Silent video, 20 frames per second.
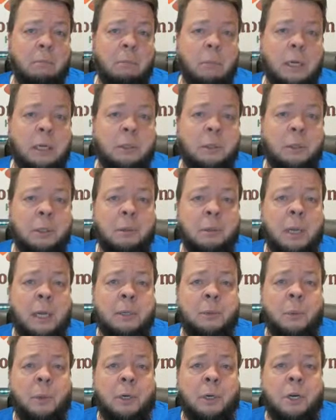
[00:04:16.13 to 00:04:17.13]
That's
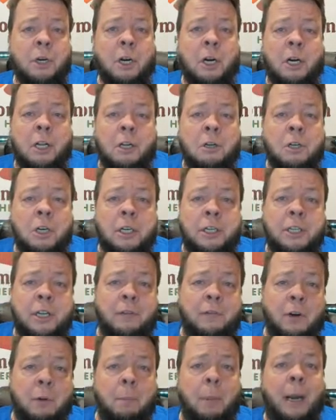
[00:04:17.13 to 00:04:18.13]
that's where you're going to usually see
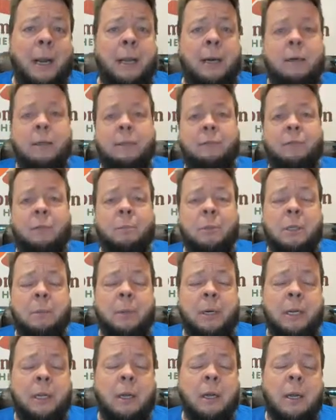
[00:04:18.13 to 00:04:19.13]
if you're buying it from
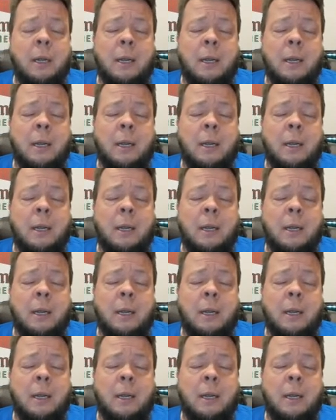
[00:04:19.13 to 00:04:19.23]
somebody.